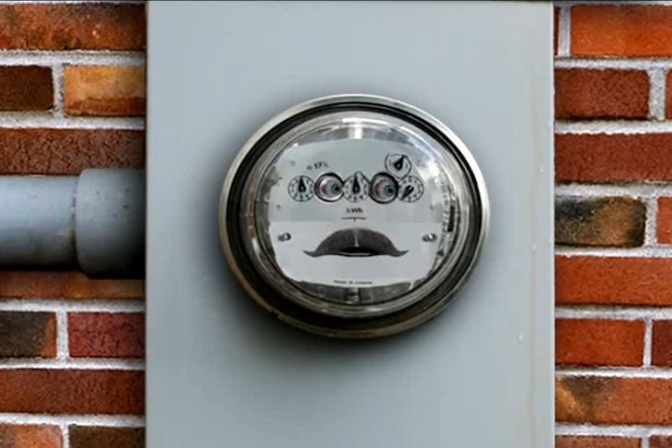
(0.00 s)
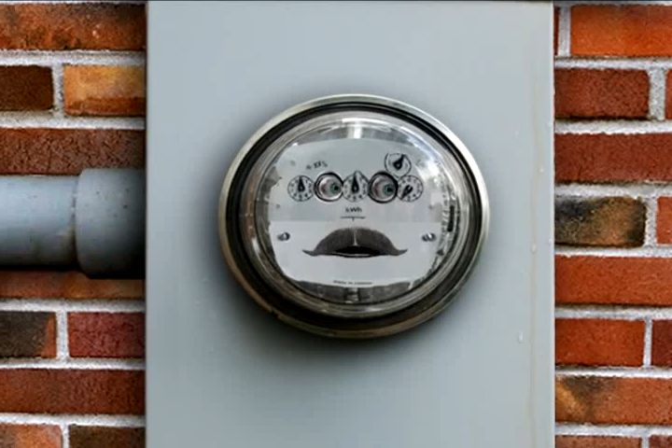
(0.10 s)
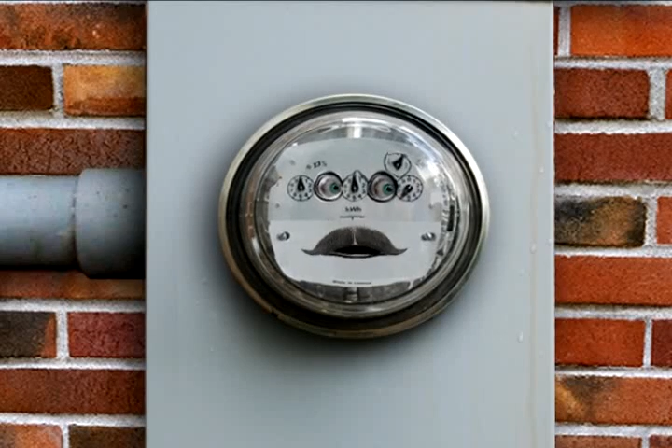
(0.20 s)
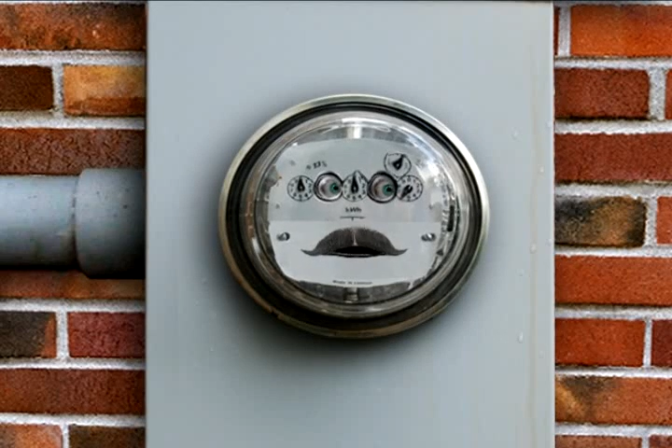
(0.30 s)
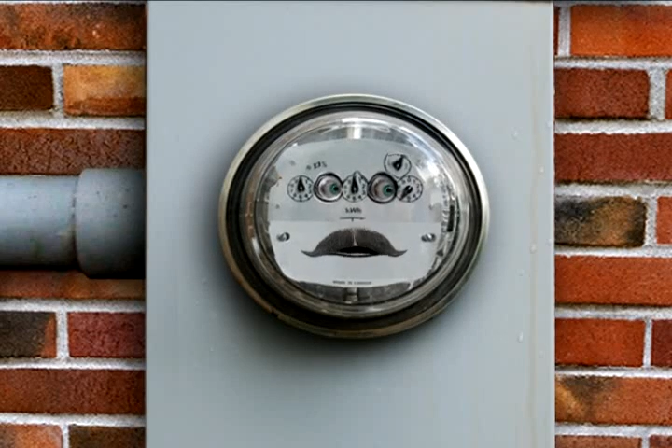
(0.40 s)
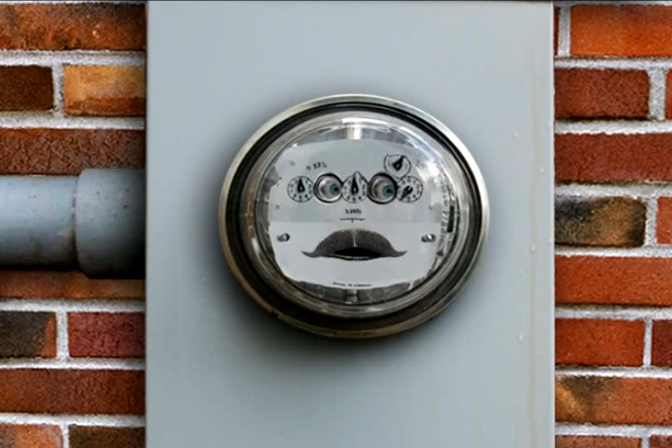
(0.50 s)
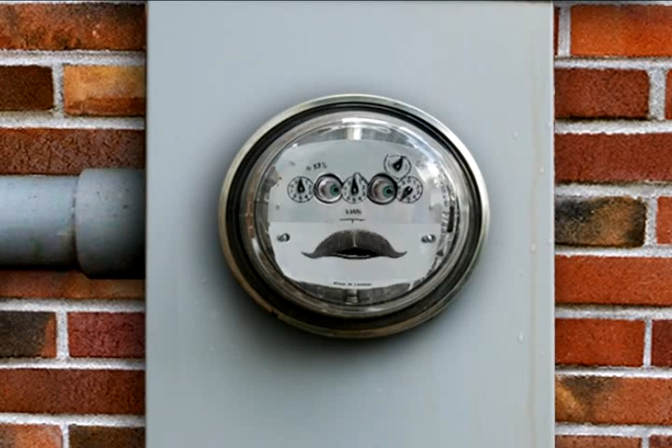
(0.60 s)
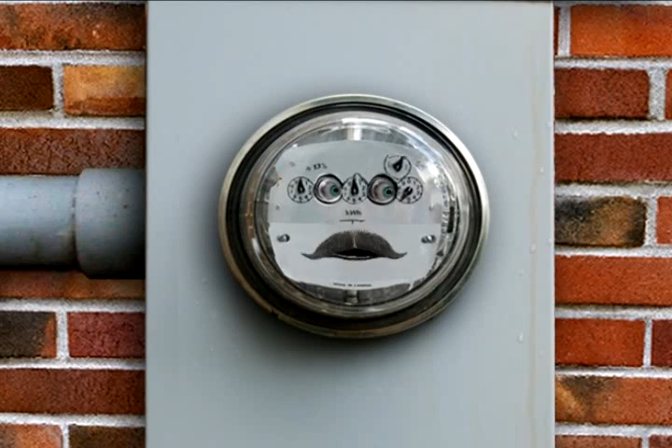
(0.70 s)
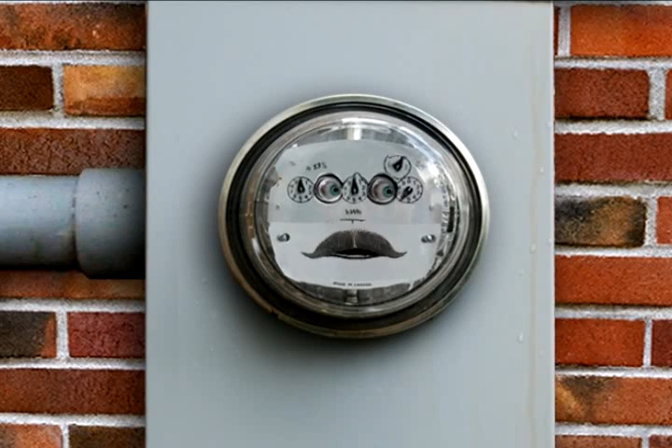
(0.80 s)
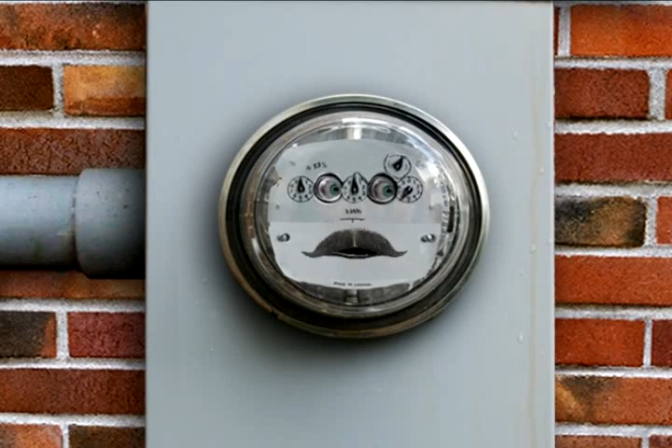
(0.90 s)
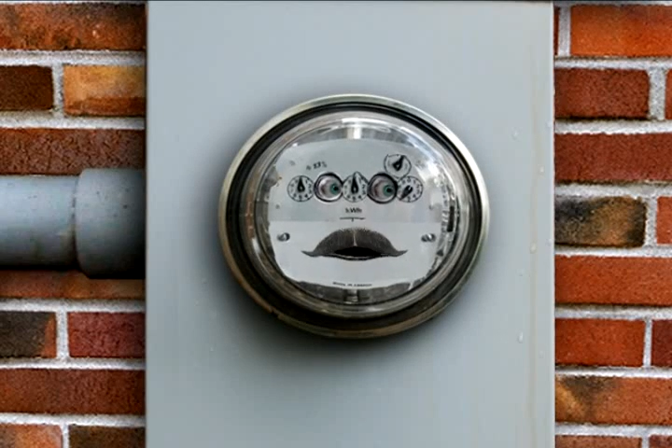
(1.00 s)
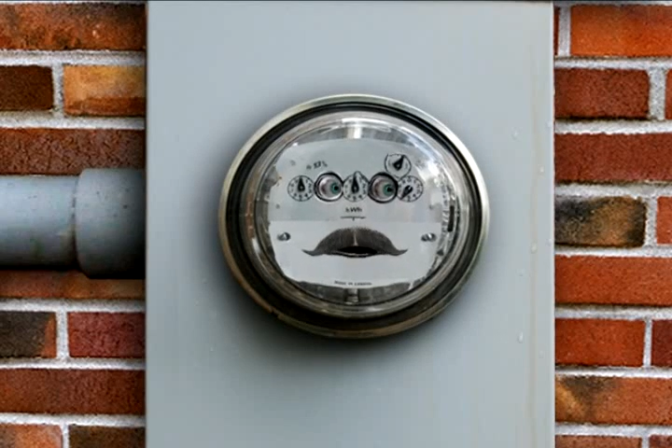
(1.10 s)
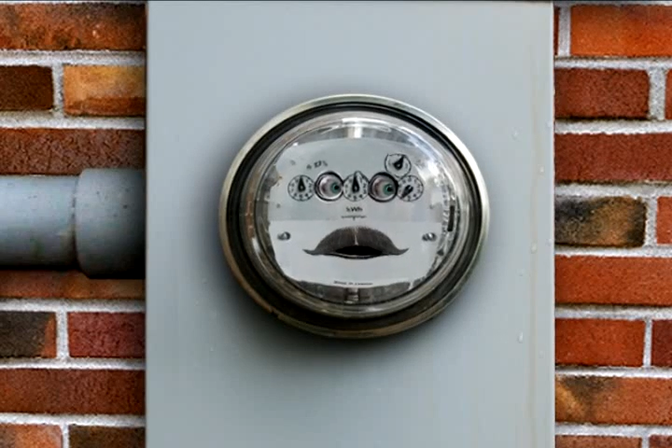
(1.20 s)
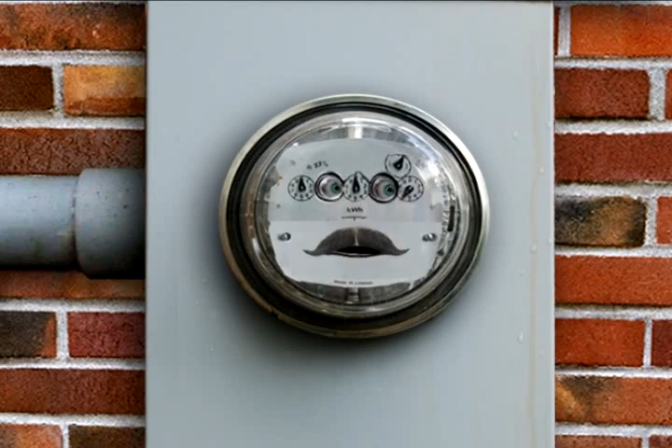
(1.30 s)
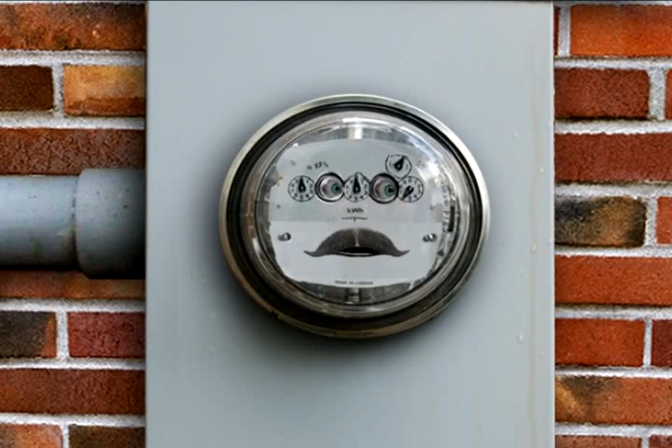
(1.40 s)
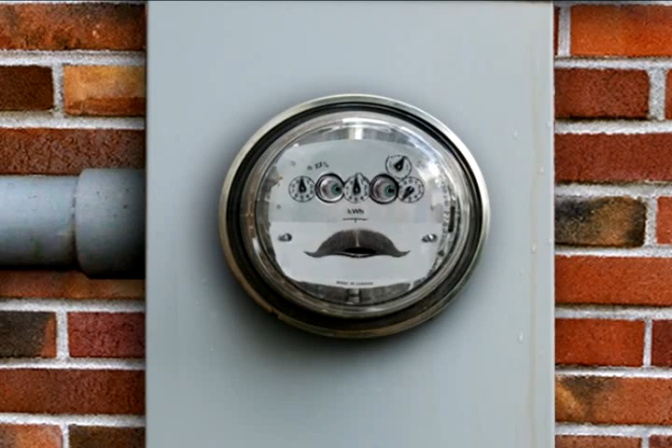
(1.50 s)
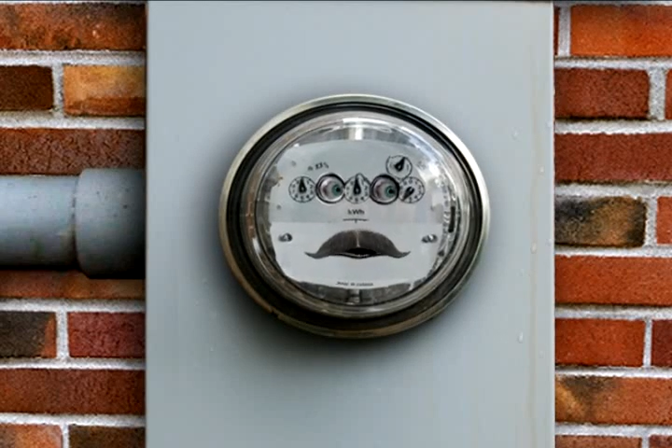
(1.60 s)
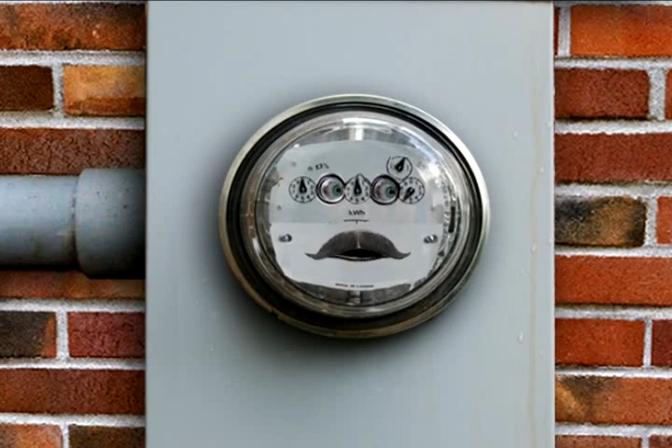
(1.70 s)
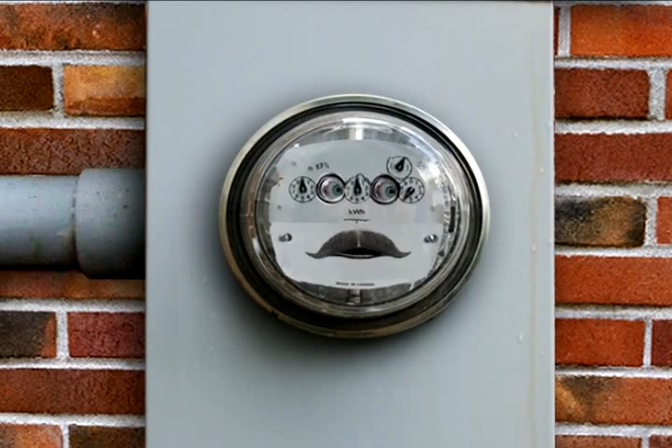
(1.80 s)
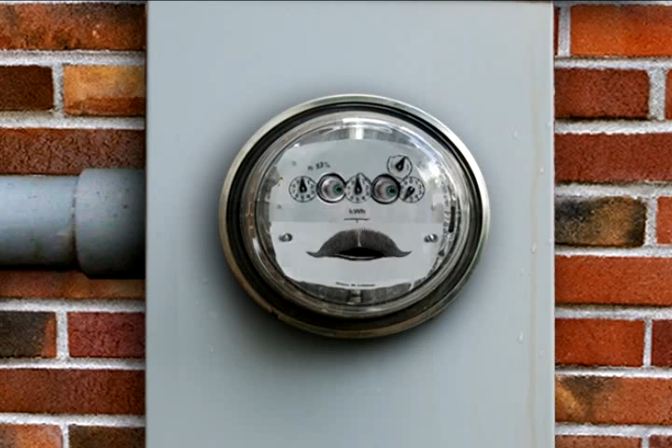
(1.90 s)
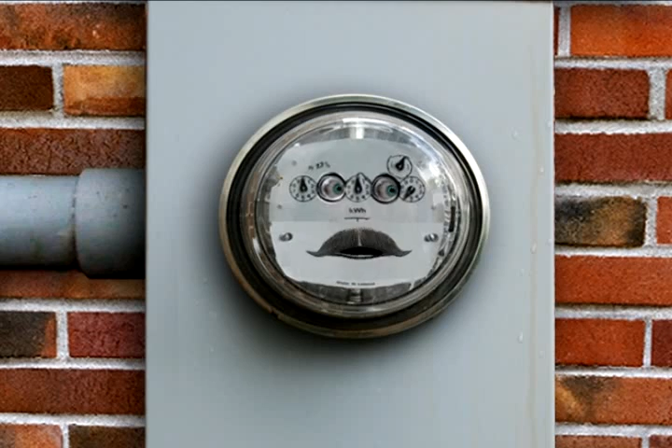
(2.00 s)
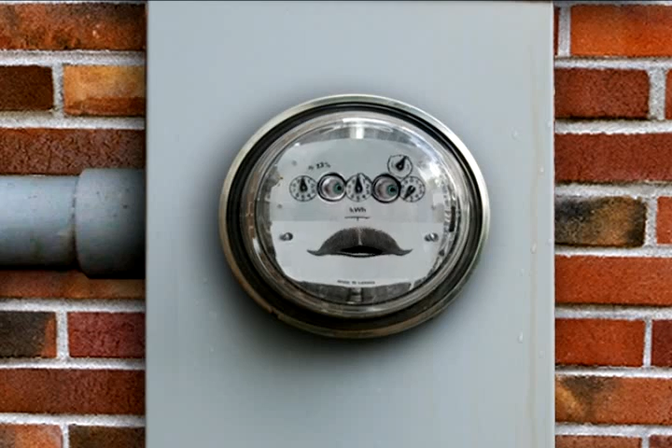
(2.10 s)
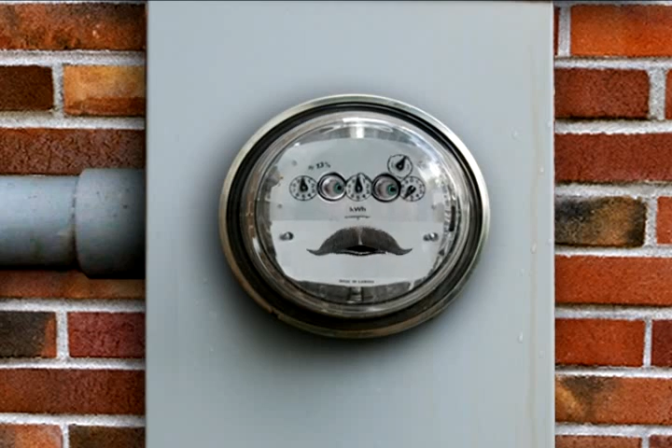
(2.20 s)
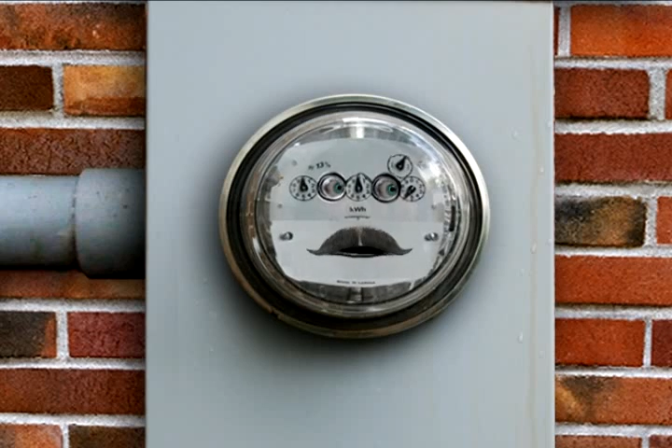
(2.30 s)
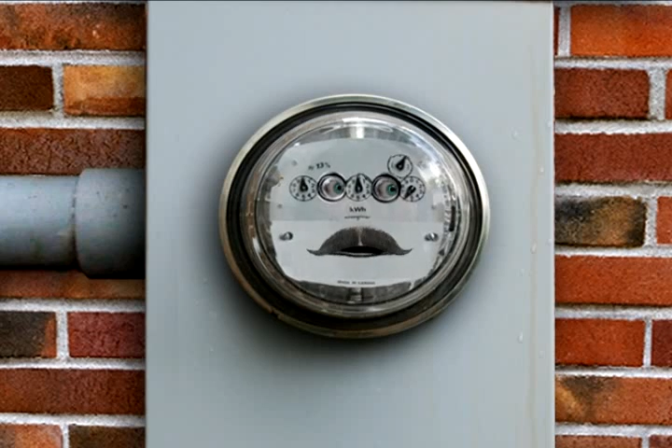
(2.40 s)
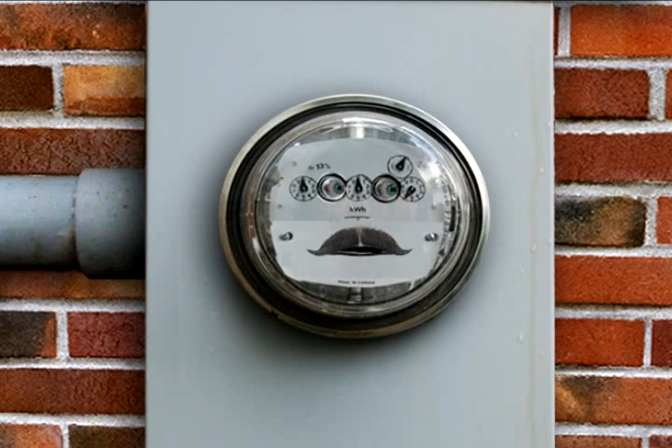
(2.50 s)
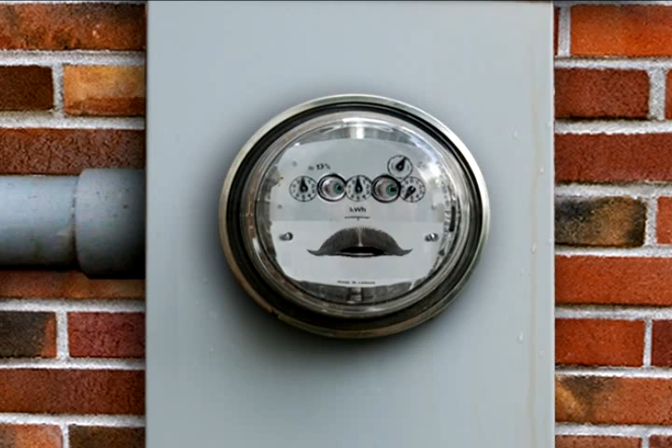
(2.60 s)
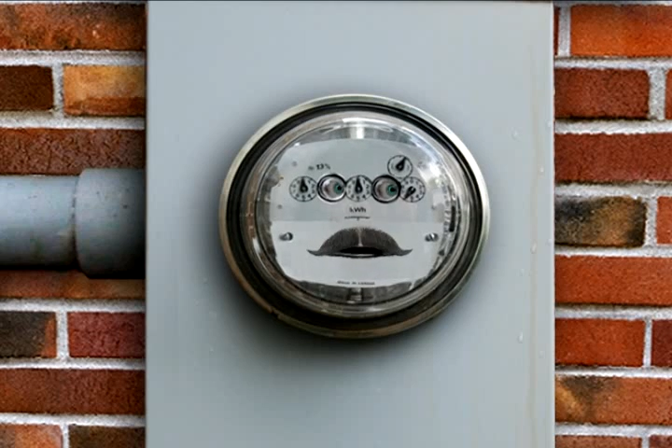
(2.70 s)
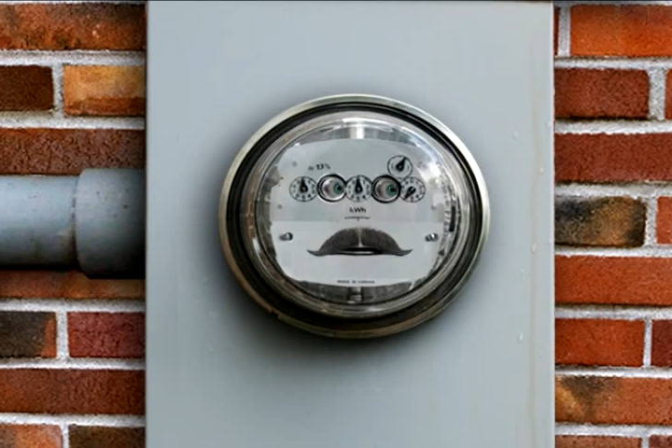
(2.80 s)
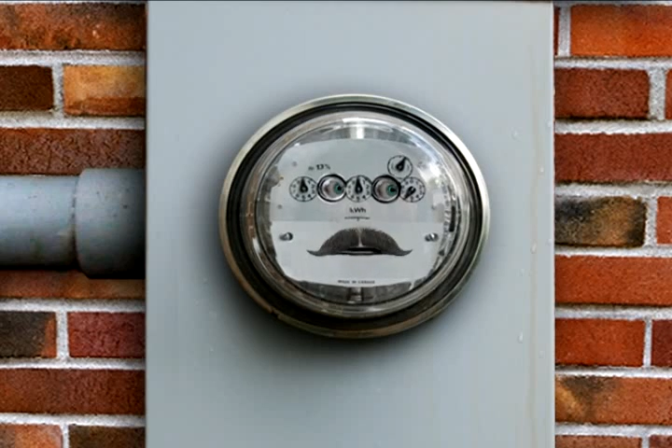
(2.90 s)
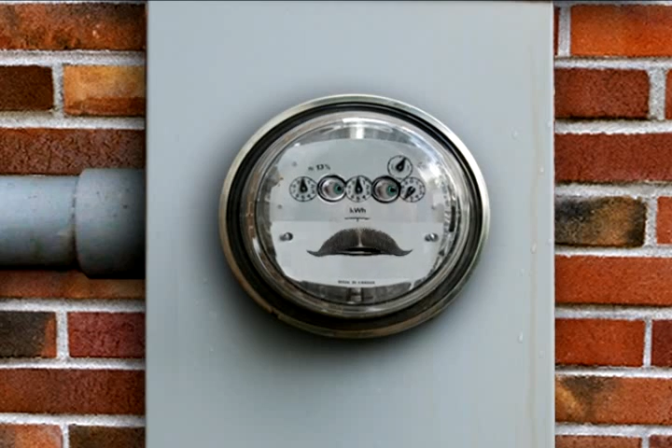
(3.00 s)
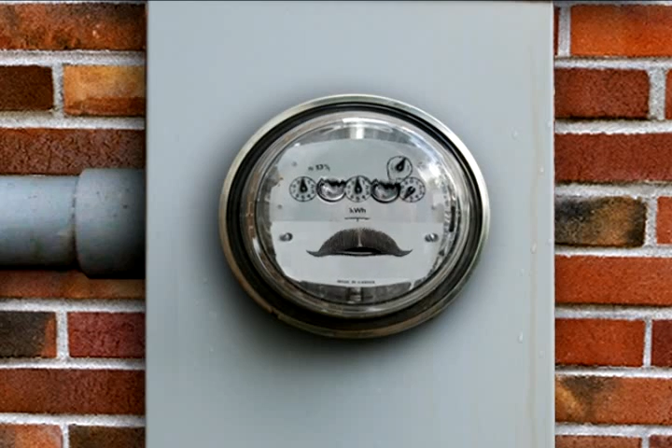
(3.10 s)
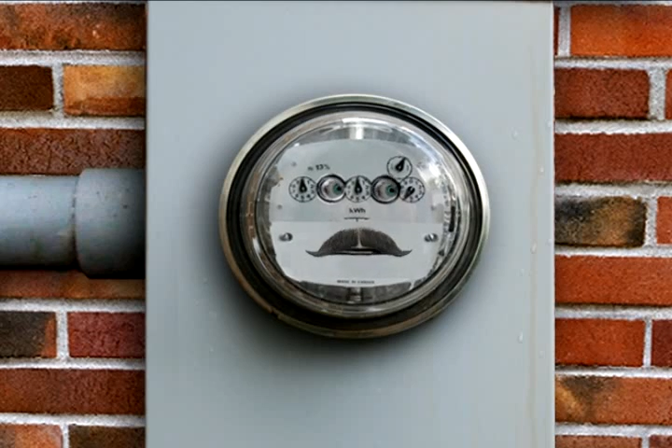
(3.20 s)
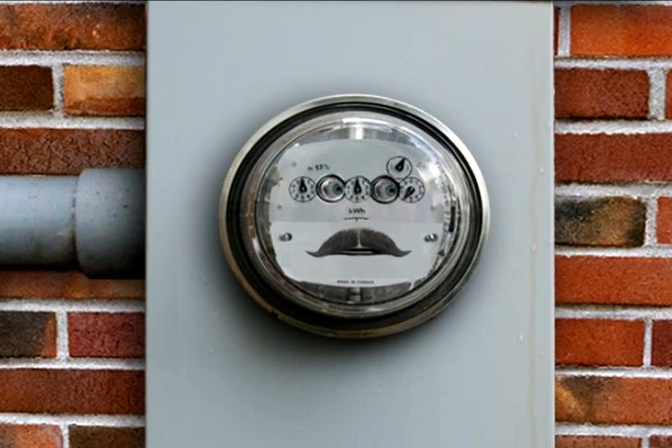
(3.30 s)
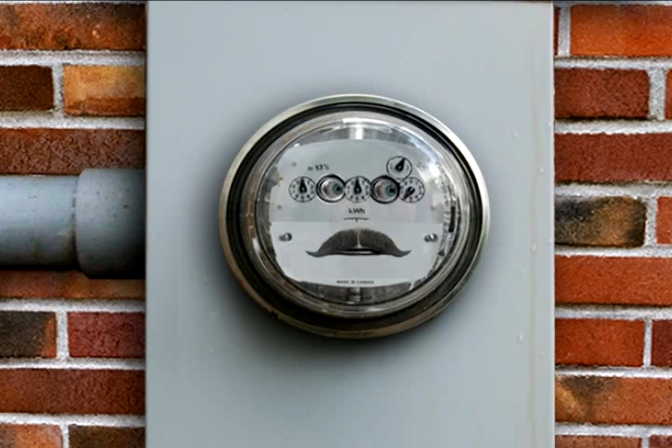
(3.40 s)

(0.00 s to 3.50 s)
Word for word: Wasting electricity? Who cares about that?